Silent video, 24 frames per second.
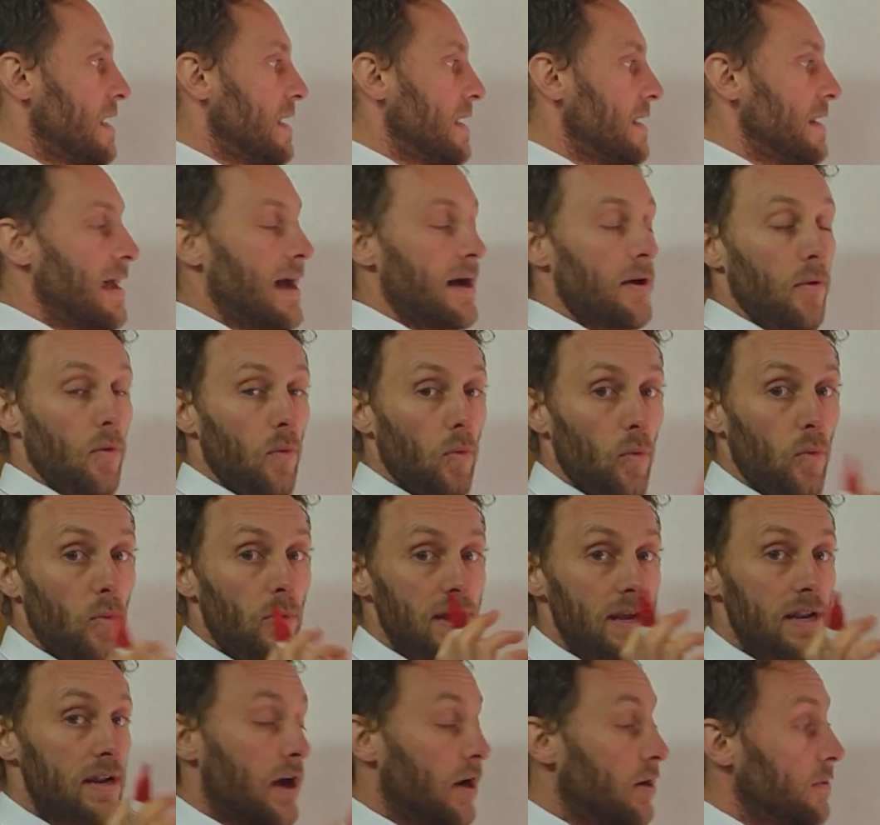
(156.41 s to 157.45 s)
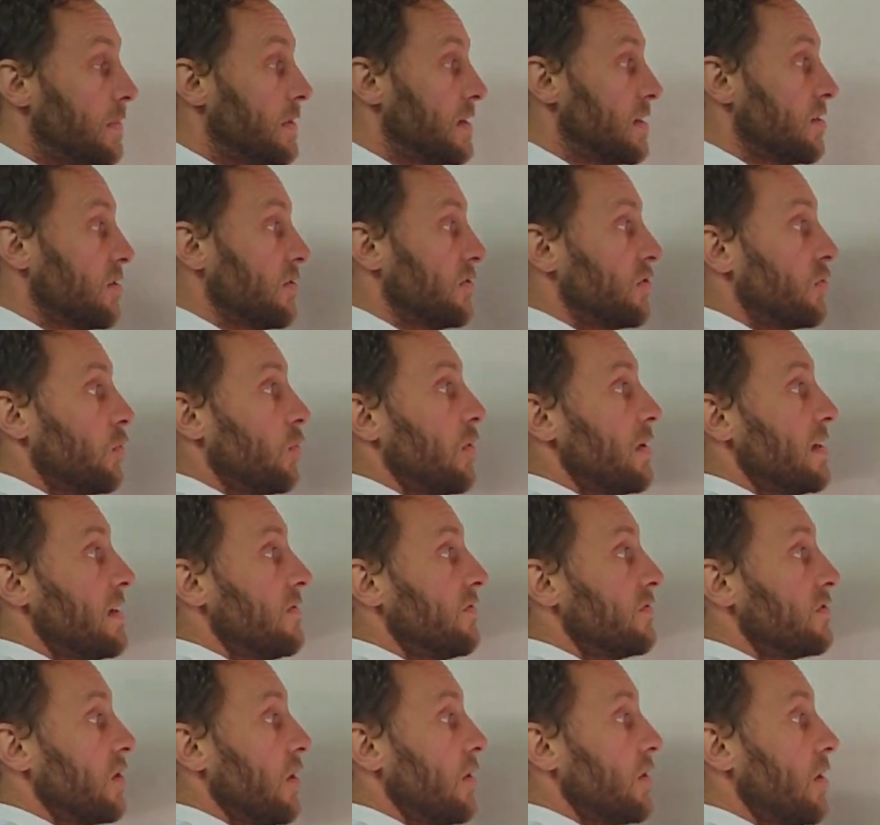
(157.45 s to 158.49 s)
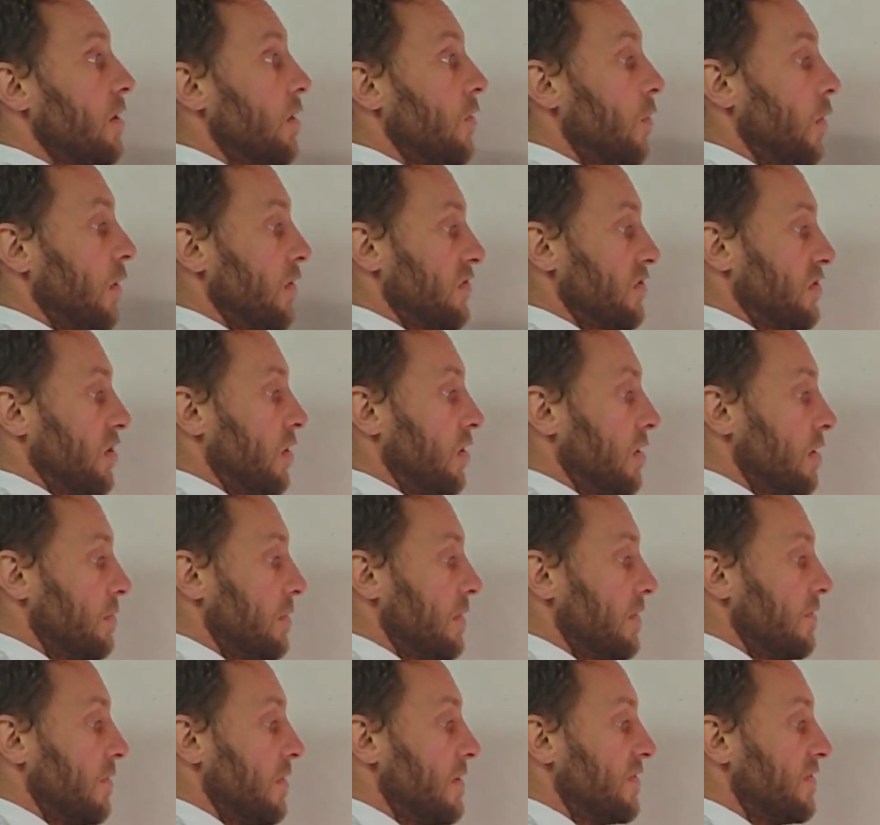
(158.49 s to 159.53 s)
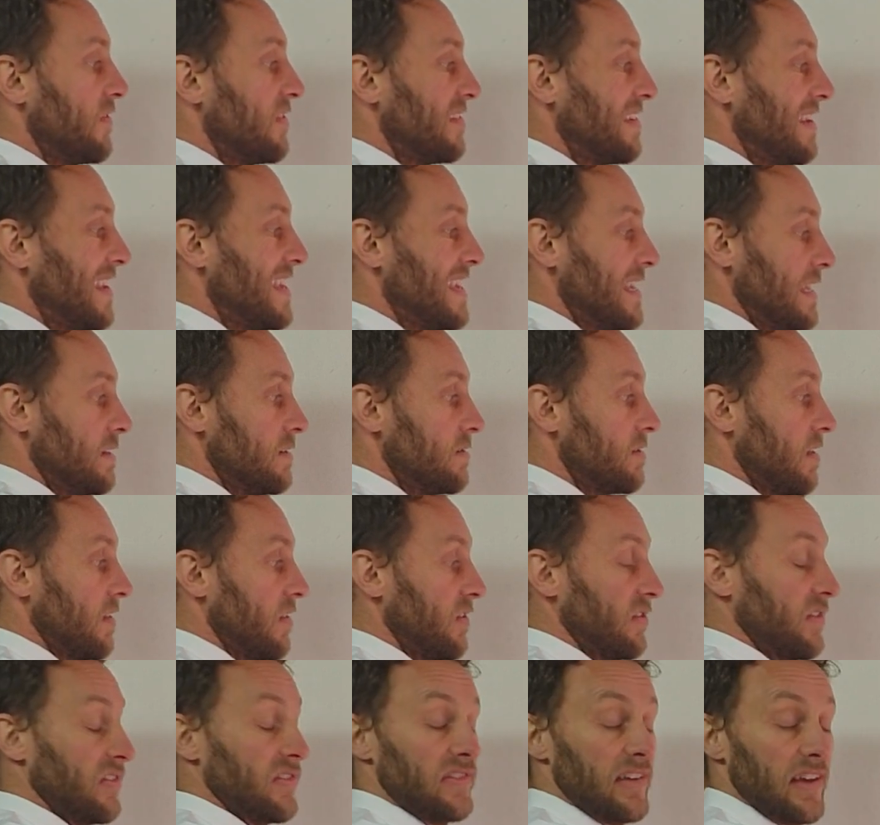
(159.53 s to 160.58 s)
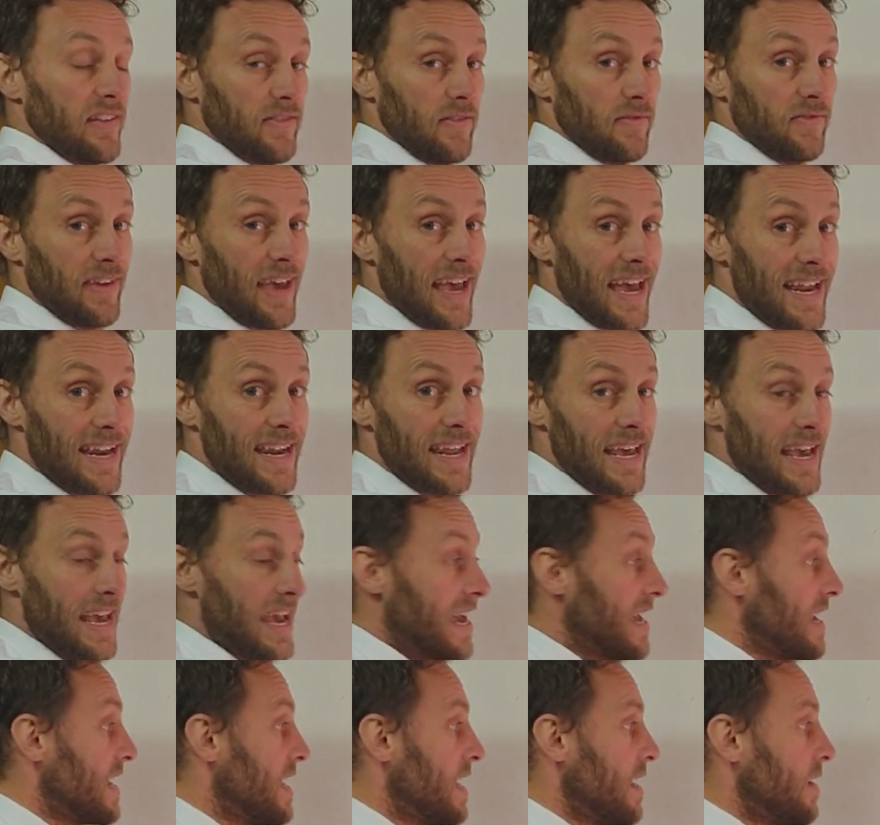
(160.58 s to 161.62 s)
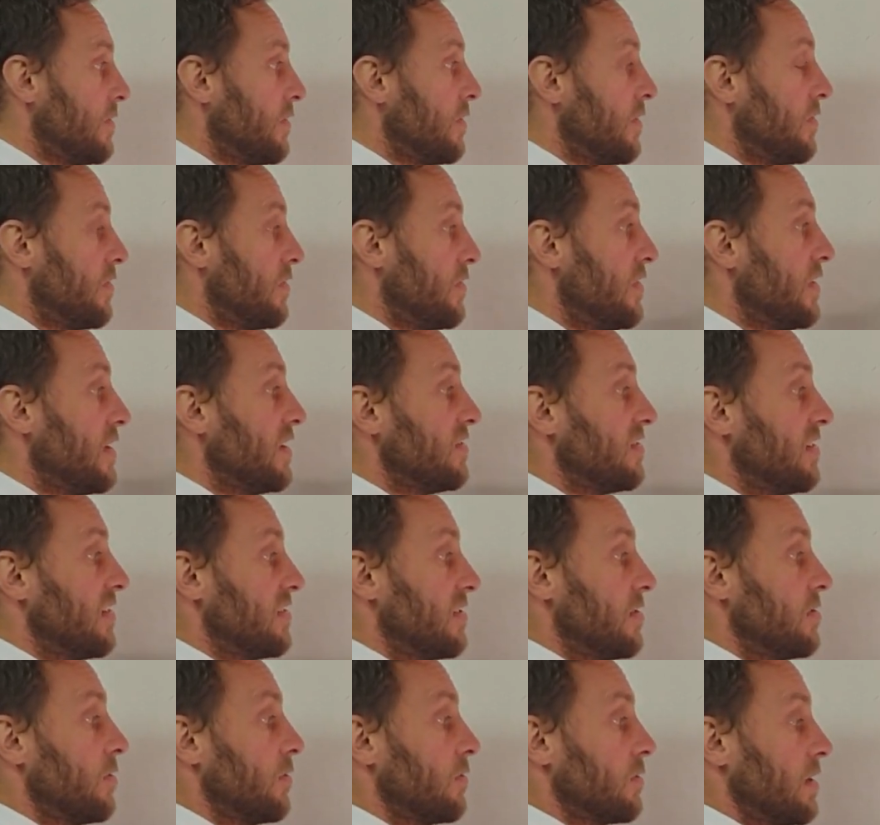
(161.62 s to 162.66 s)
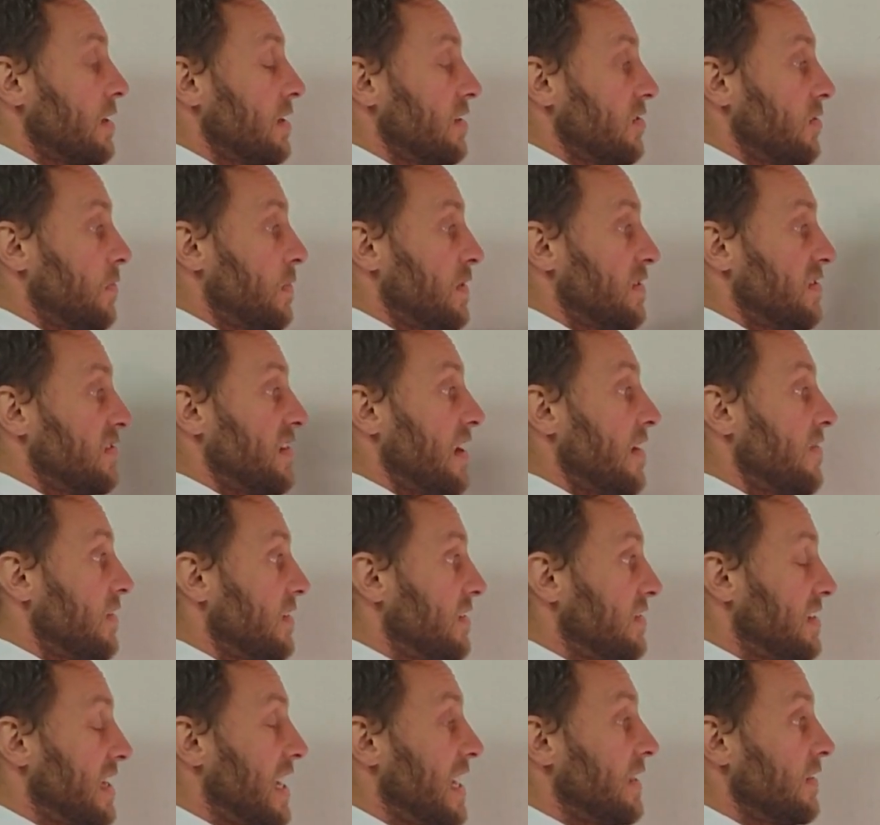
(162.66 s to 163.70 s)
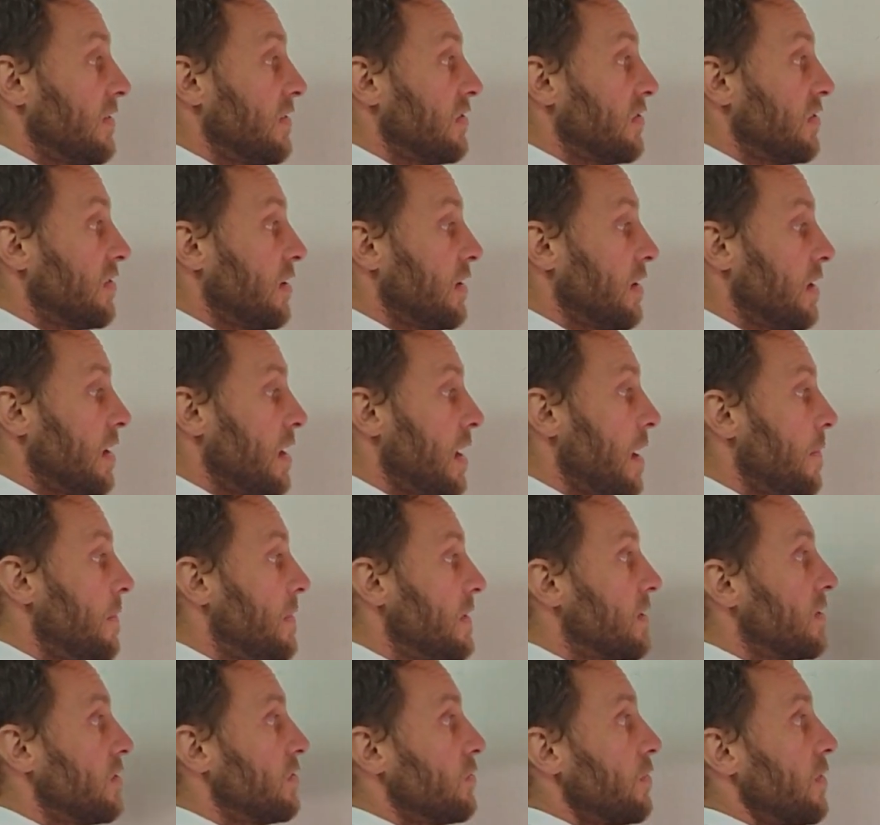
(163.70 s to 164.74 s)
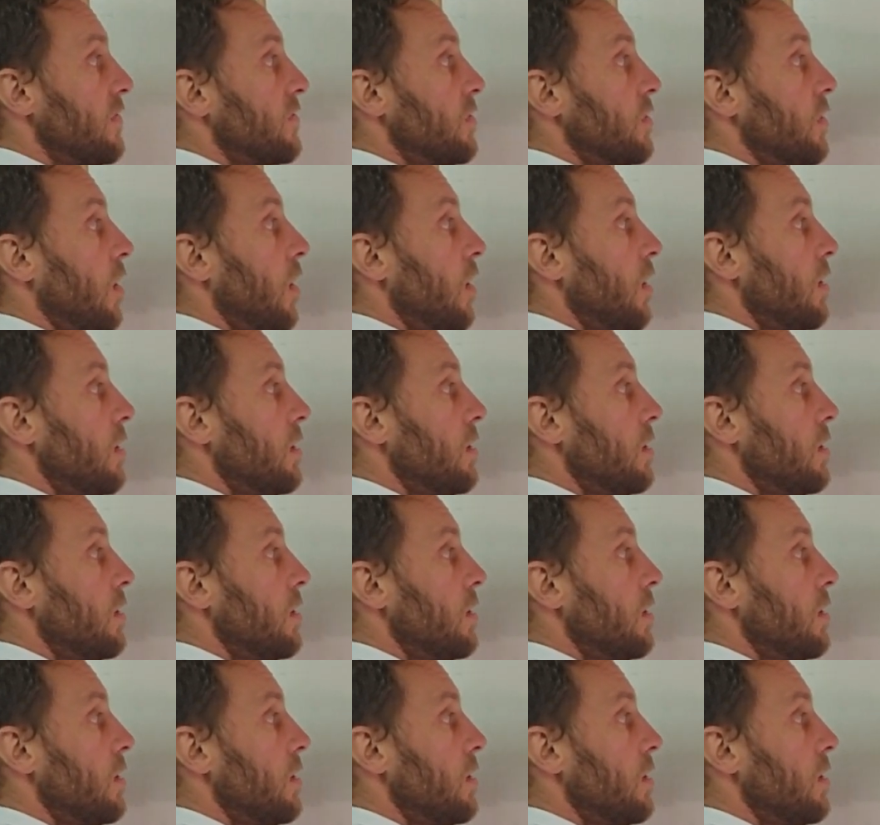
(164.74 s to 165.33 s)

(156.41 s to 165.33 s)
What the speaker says: Now, we know, because we've done our ones column when we've seen that there's a set of 10 here, that this is not going to be 7 tens, because we've got